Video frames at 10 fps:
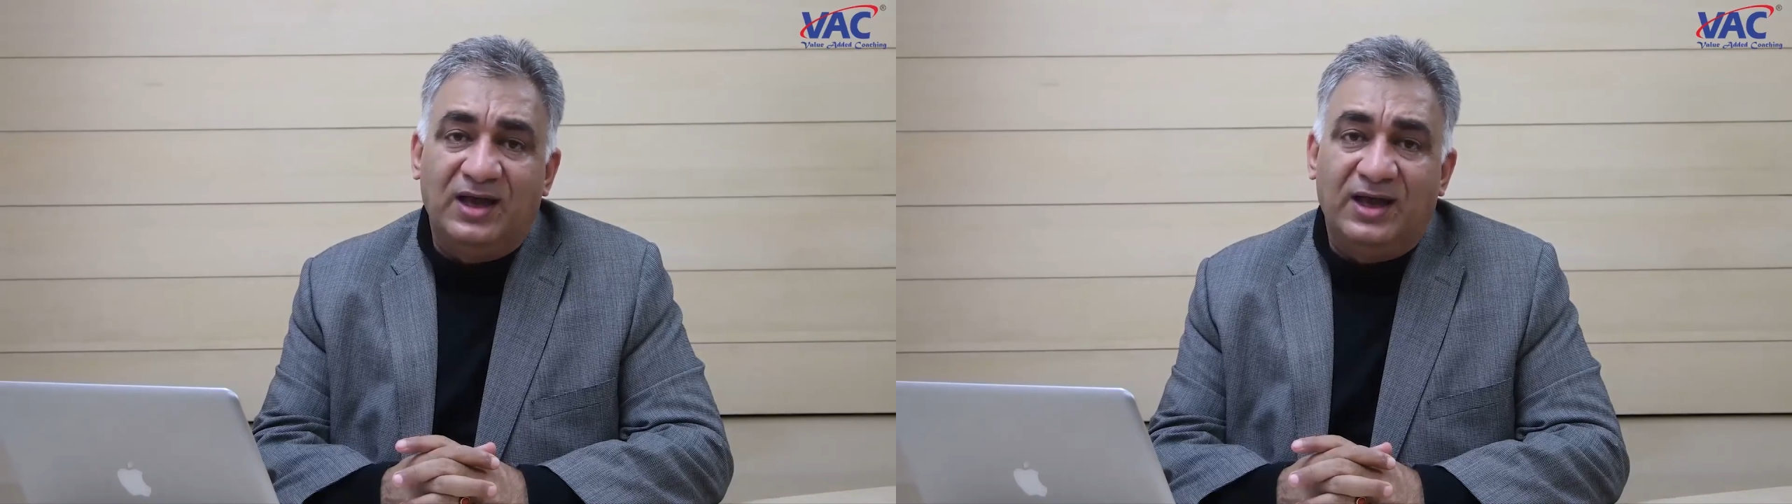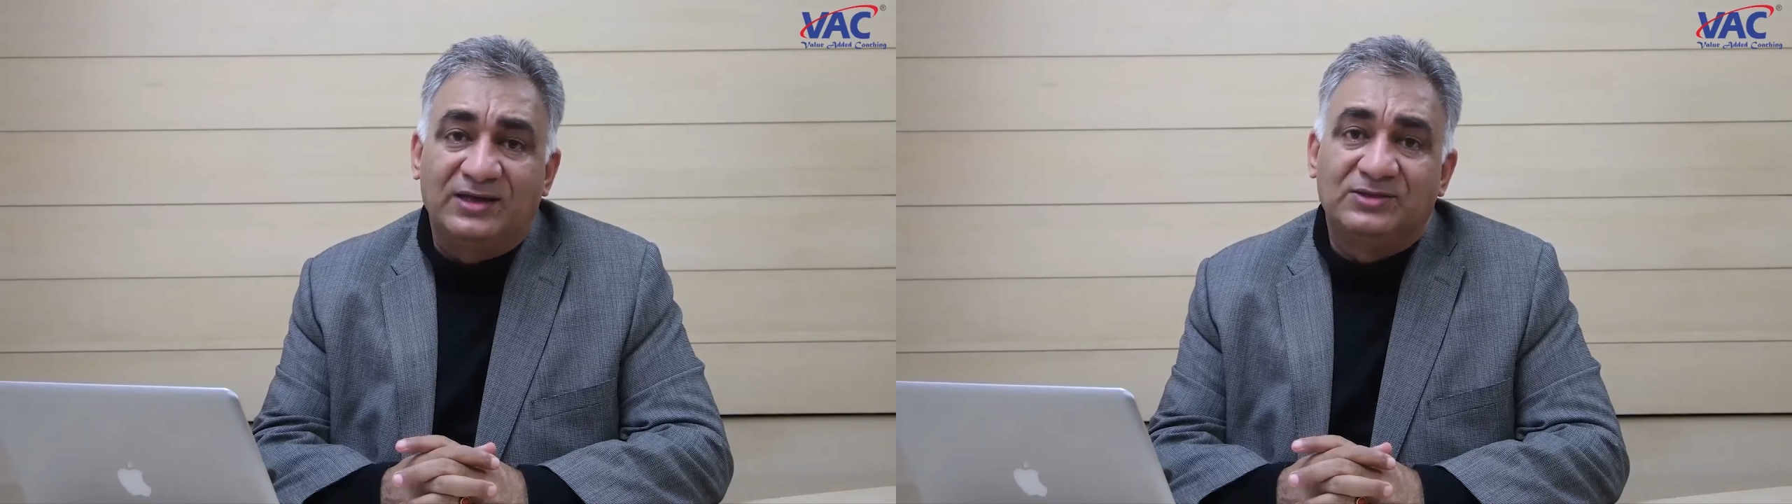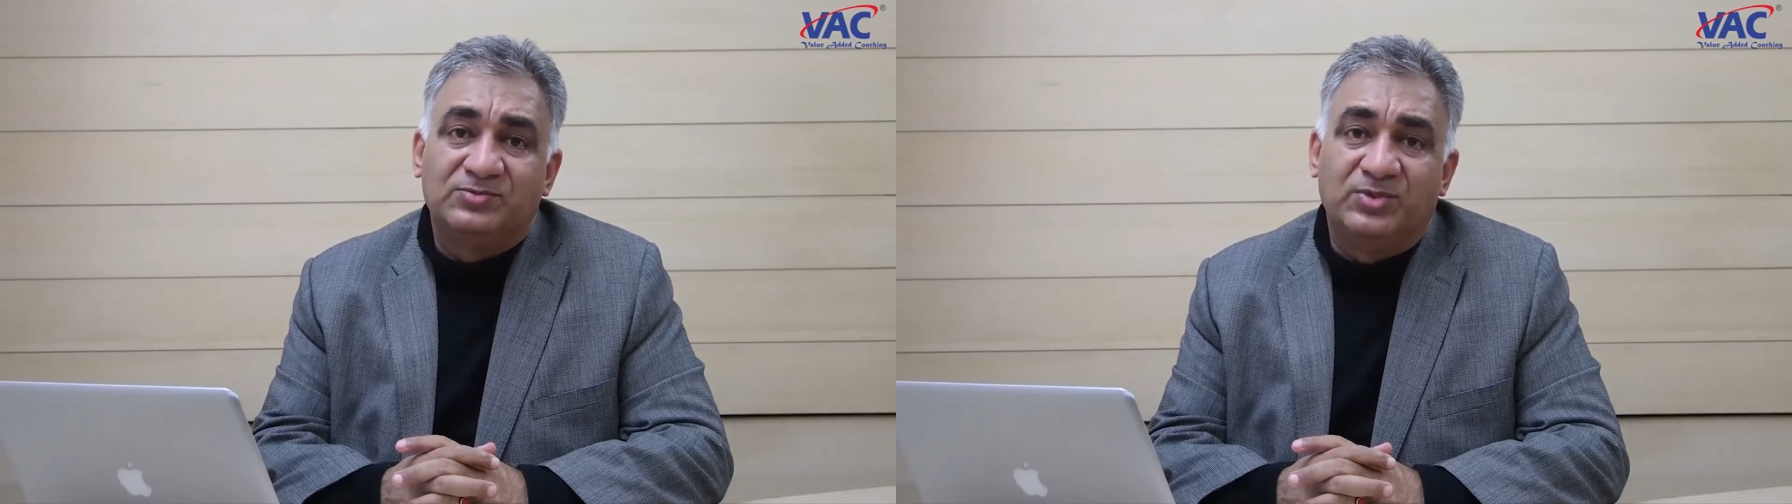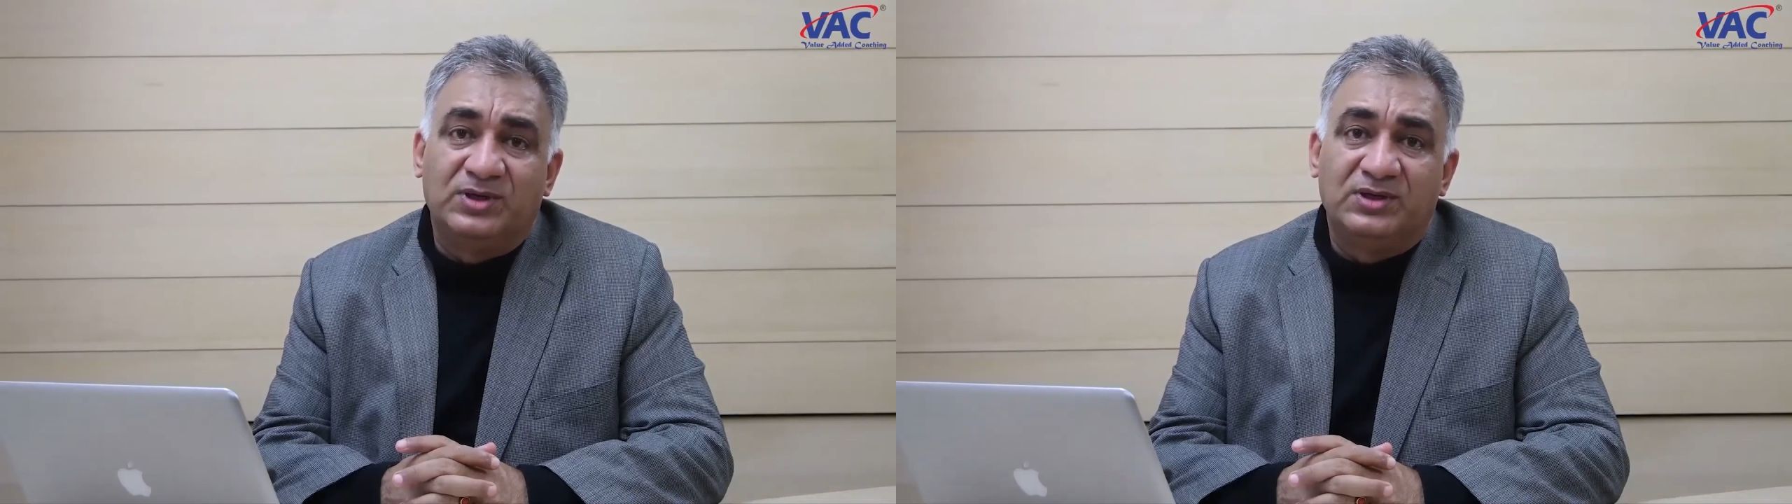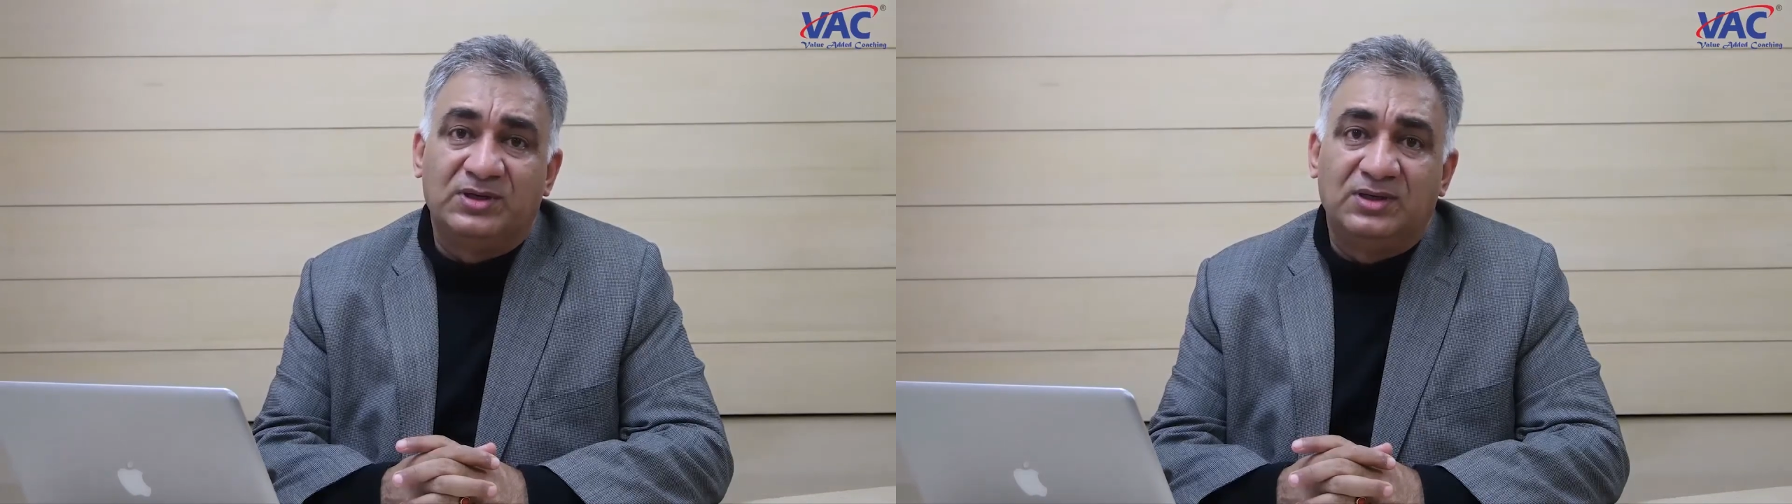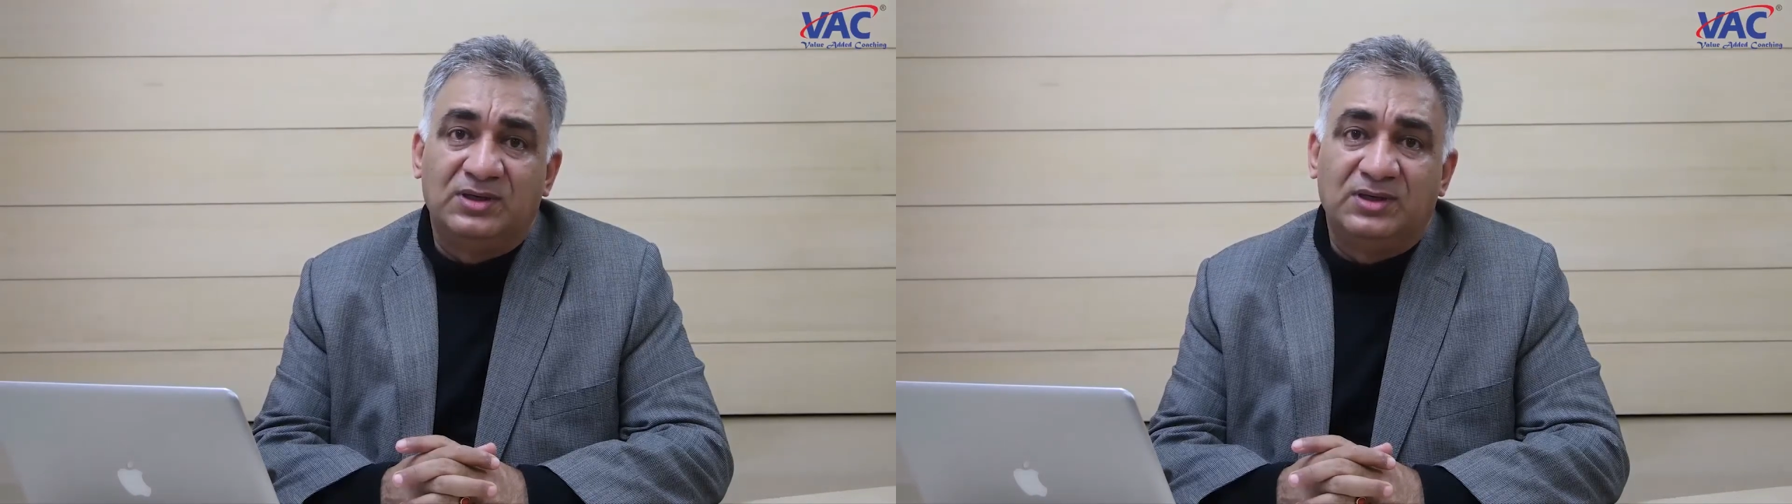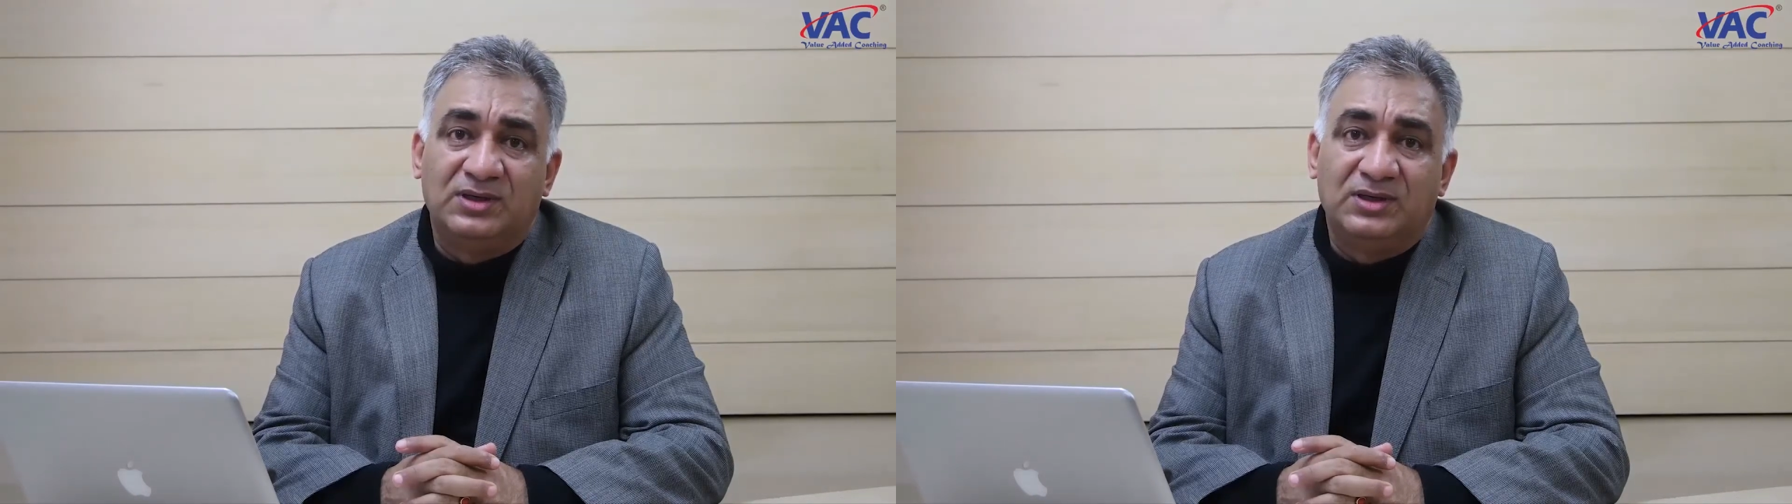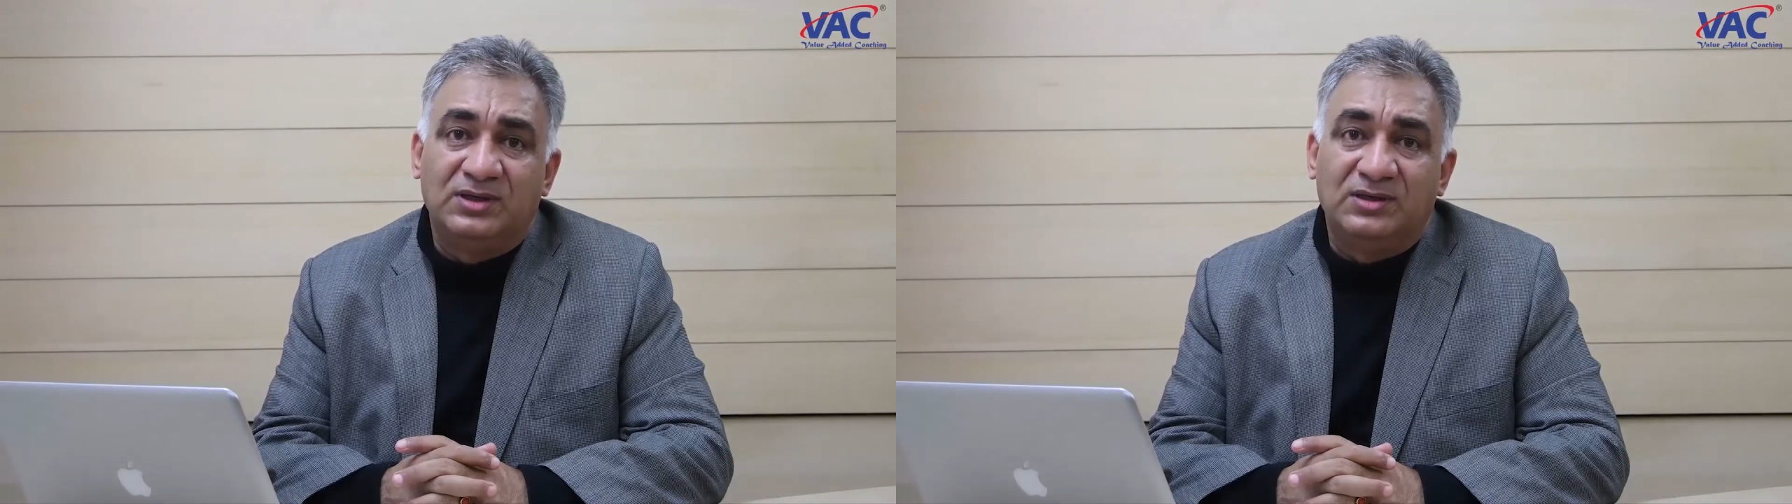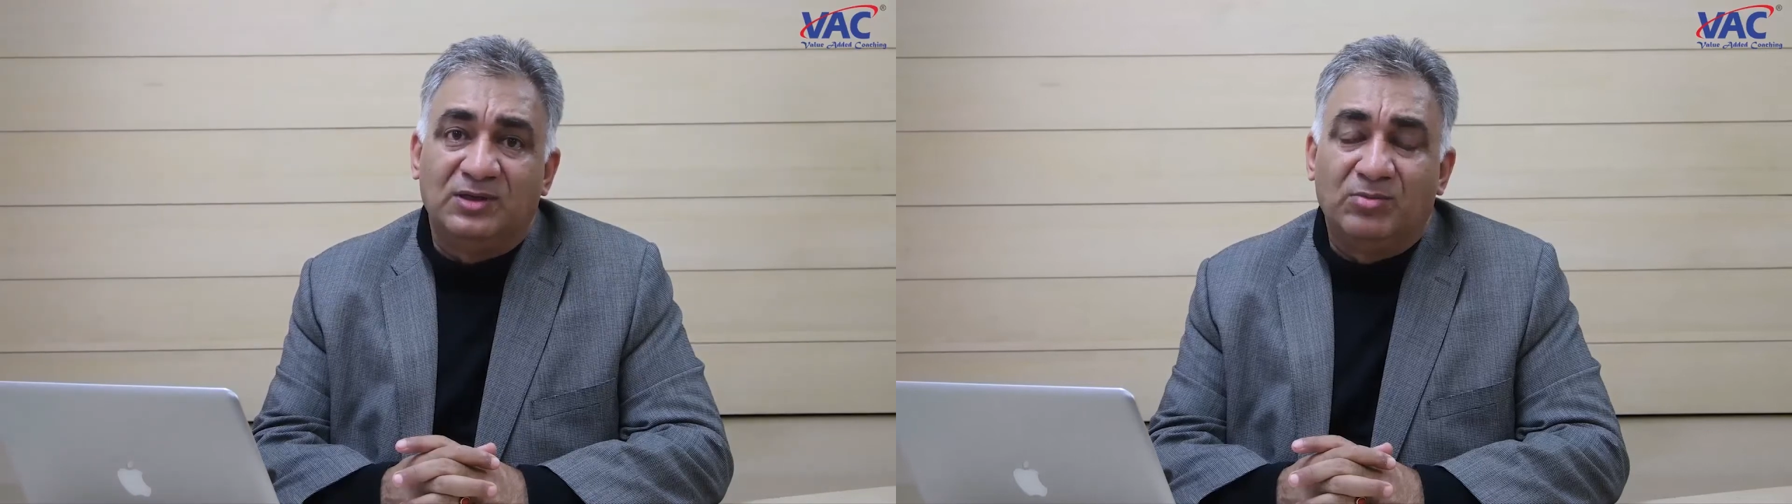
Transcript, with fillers: as per the